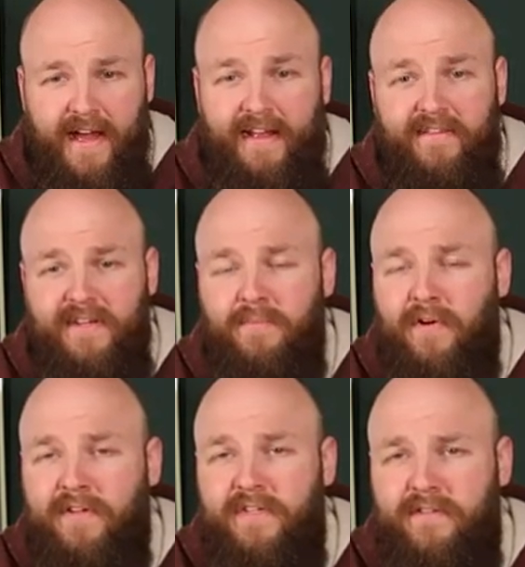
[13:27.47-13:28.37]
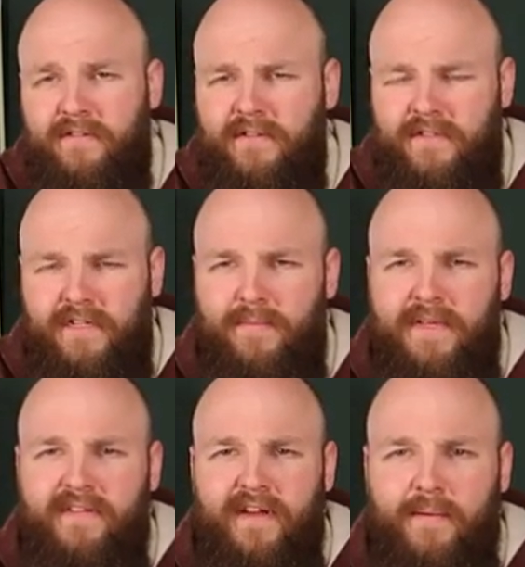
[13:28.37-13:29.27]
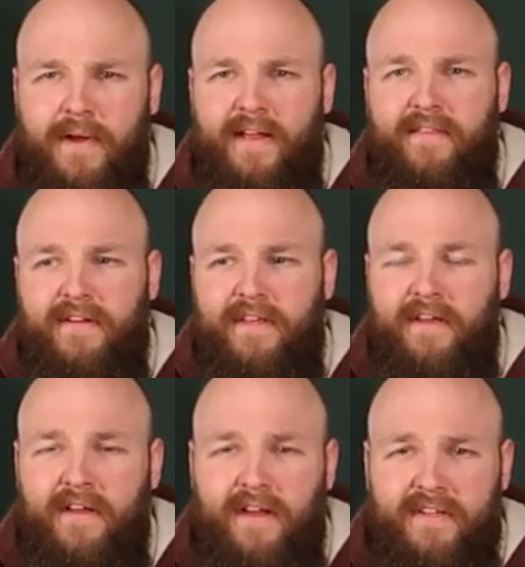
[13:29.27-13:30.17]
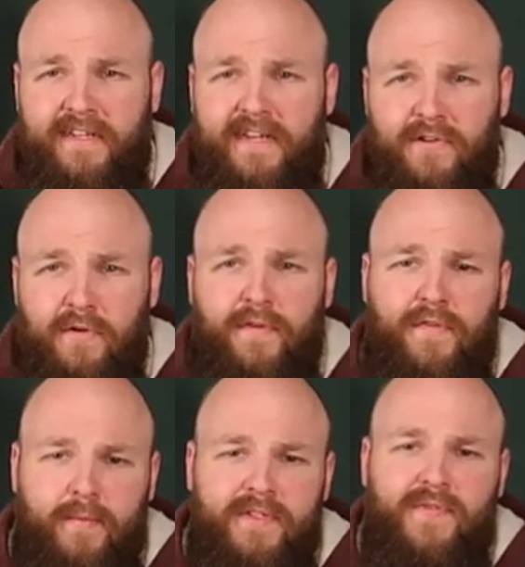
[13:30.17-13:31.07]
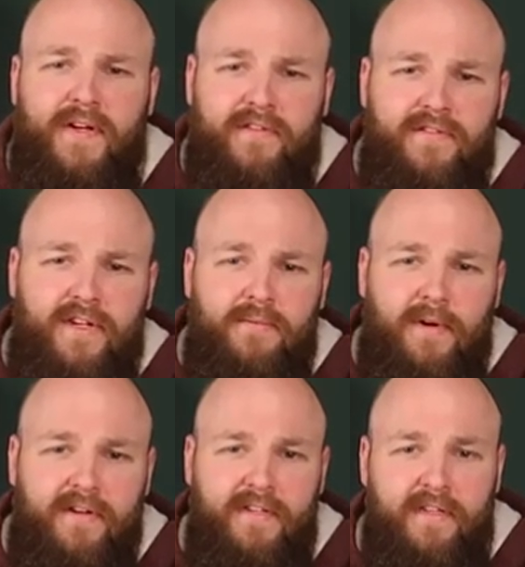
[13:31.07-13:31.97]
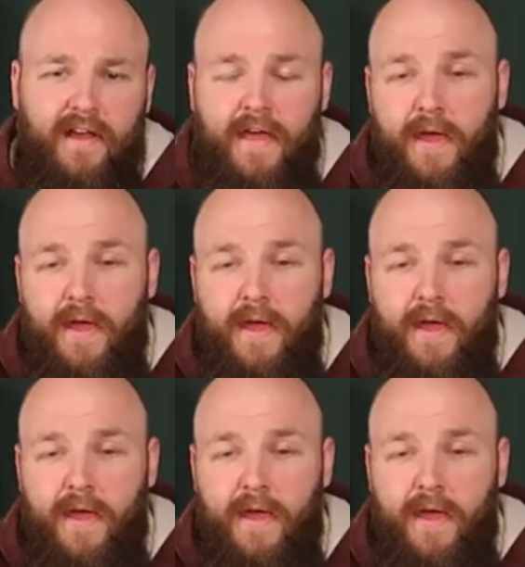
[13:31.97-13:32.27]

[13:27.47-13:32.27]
Anthony Martin, because in the meantime Anthony had taken over from his father John Martin,